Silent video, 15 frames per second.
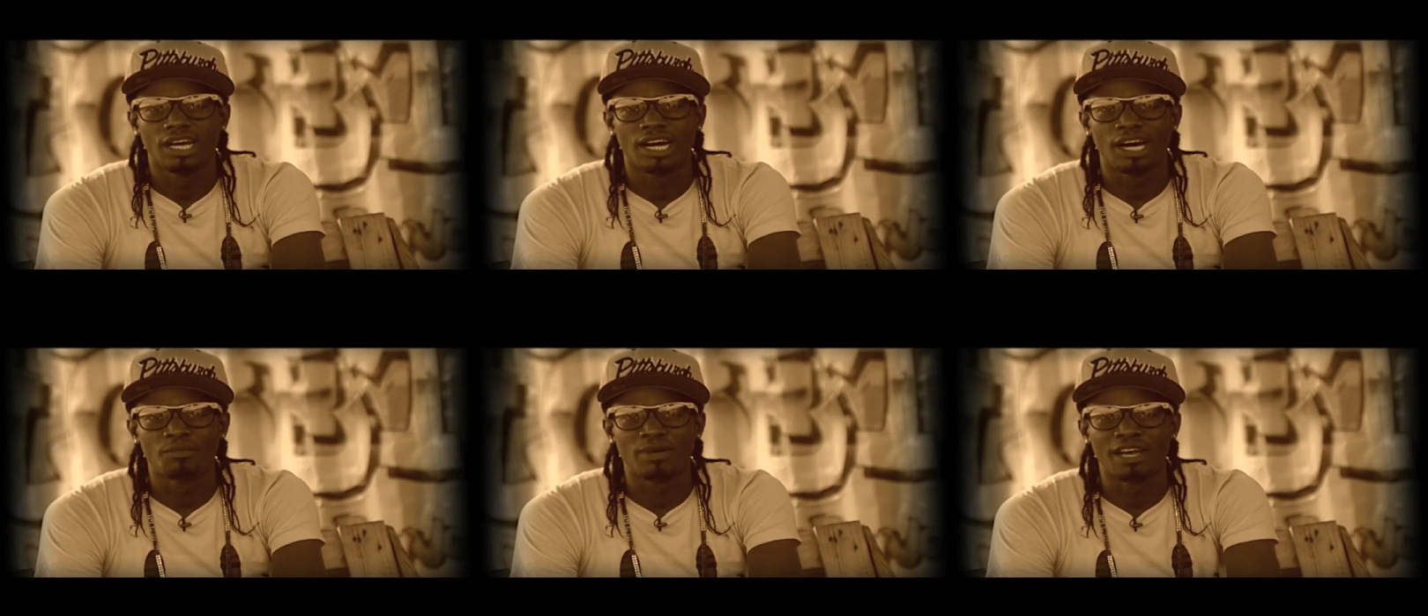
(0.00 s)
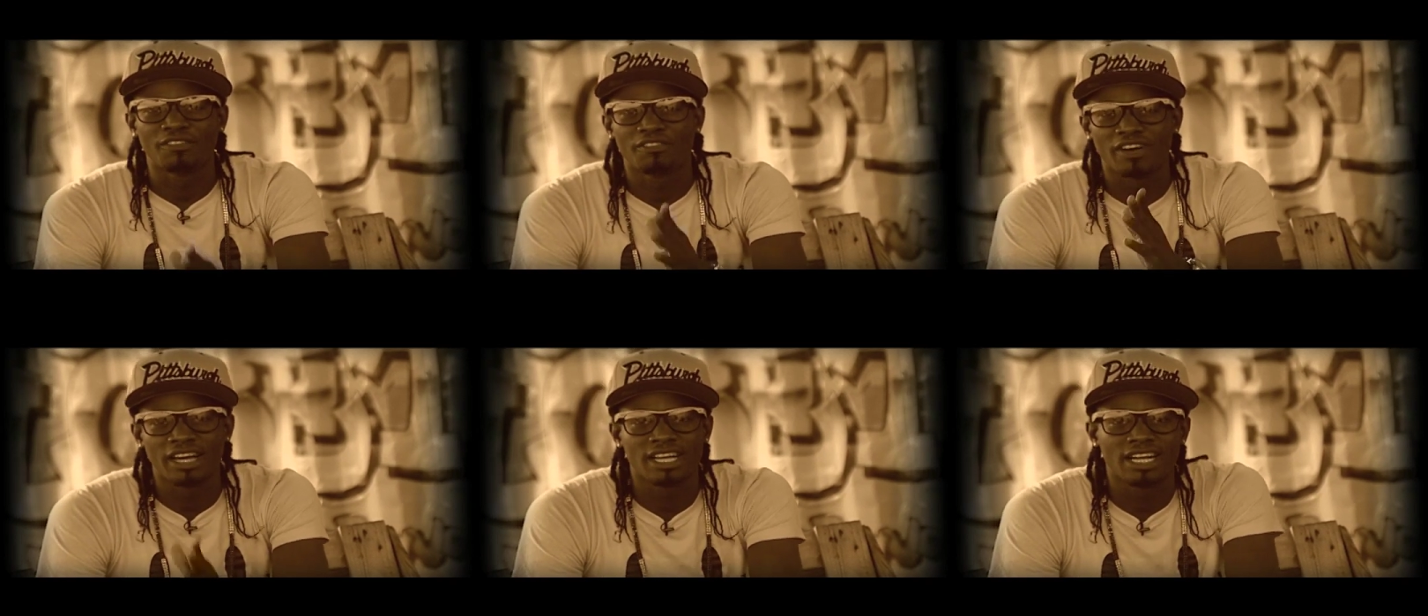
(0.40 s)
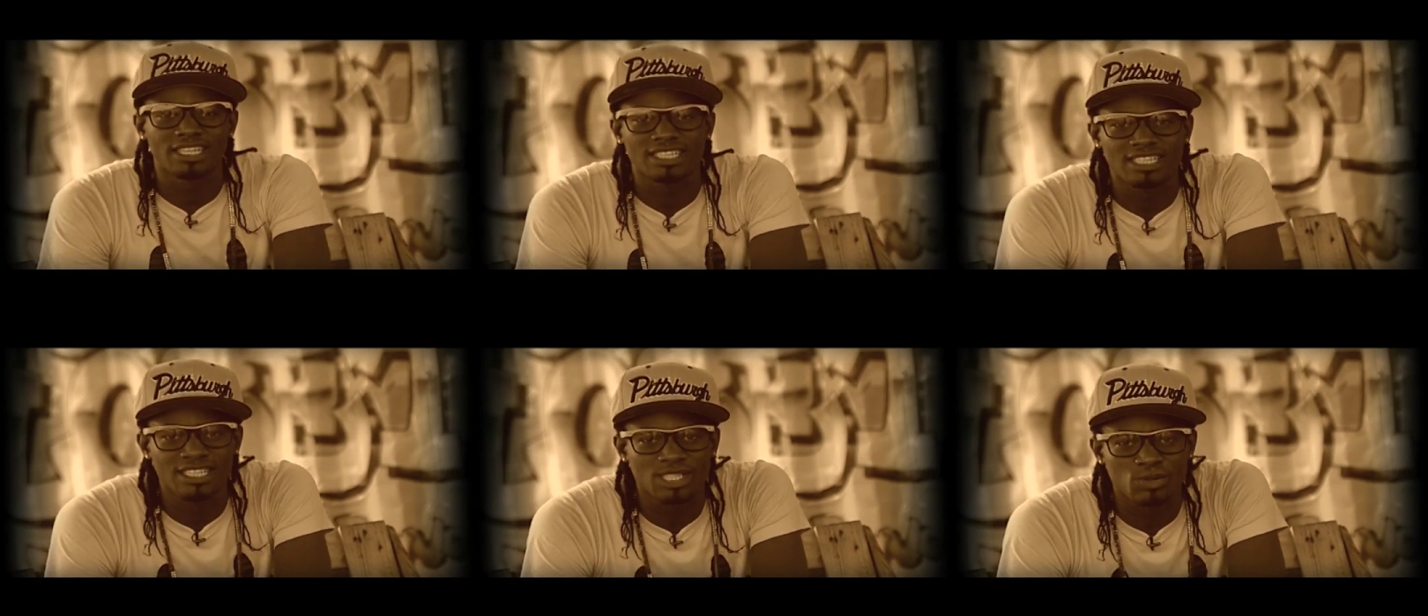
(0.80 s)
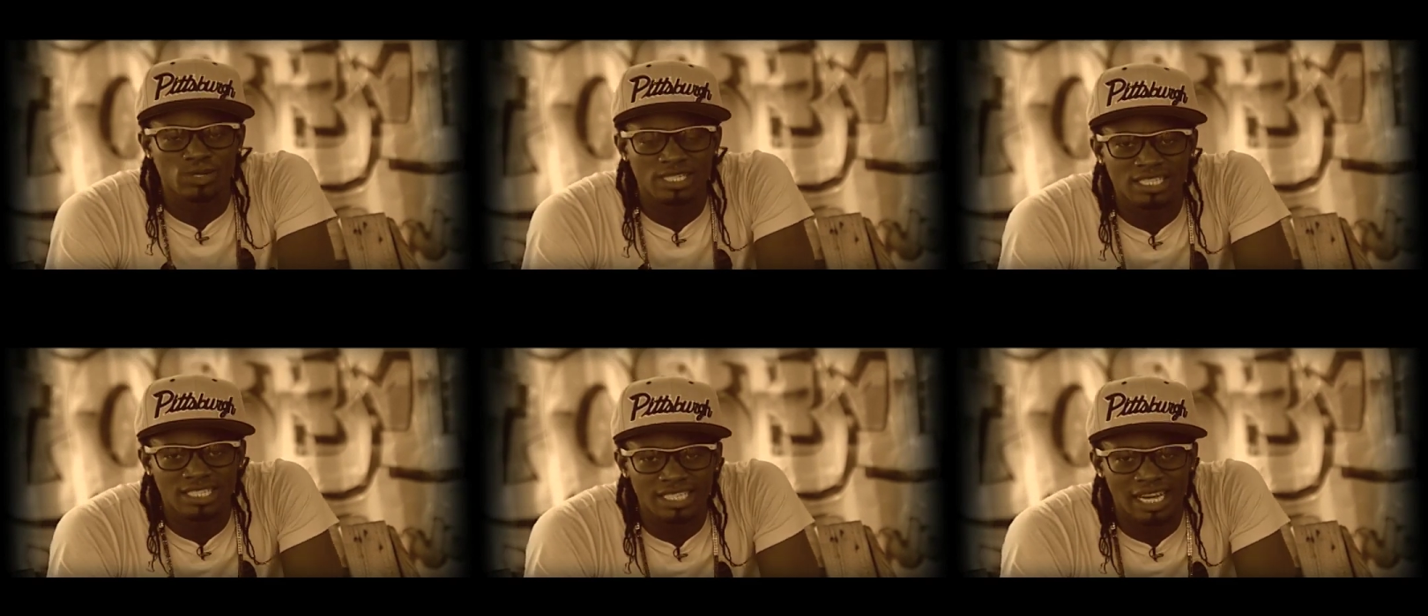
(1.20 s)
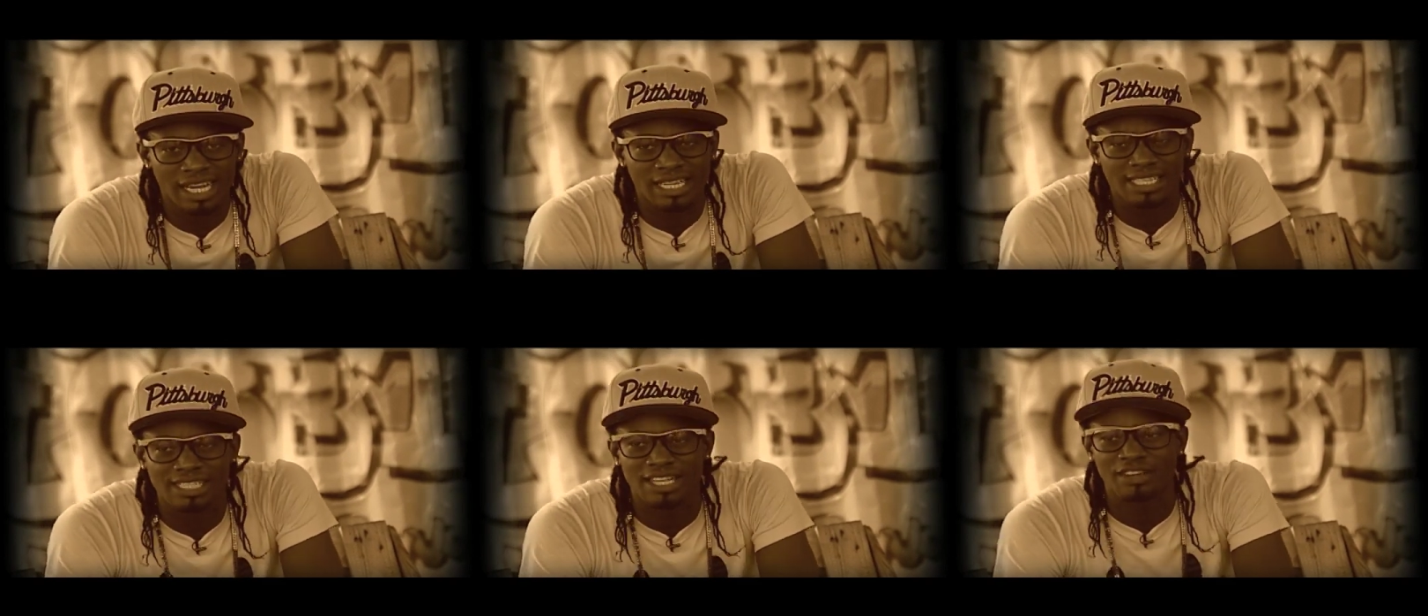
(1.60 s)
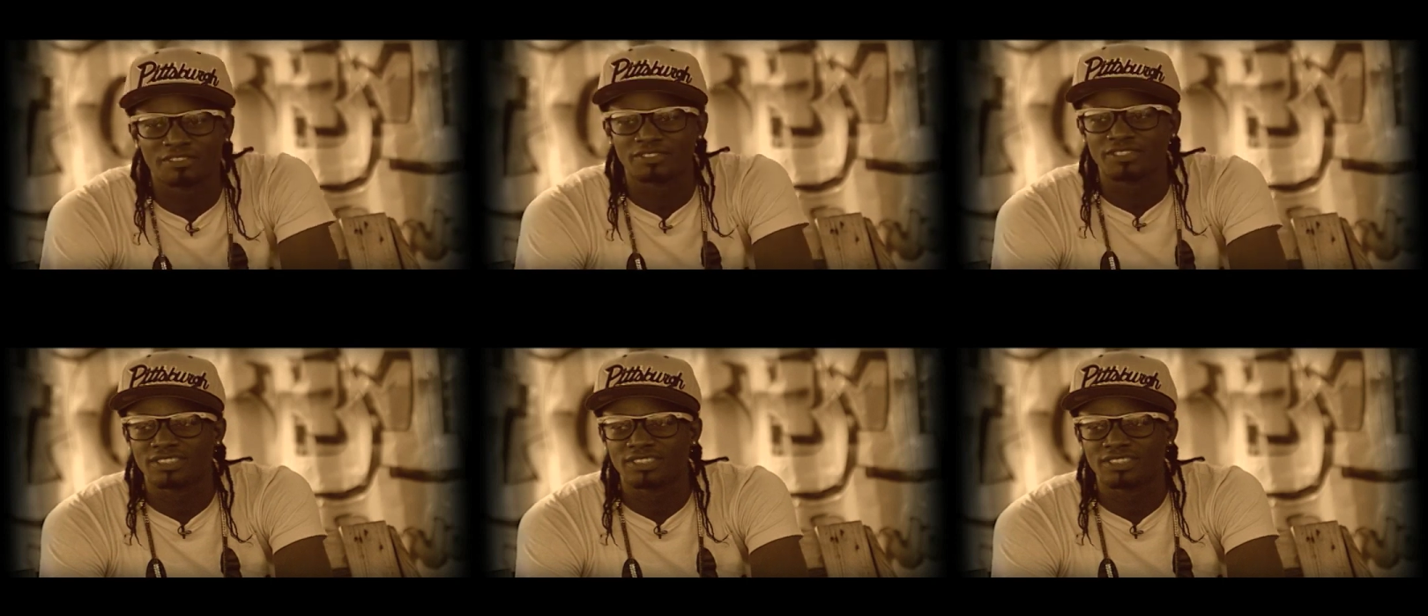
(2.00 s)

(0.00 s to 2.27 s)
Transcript: and my final season was in 97.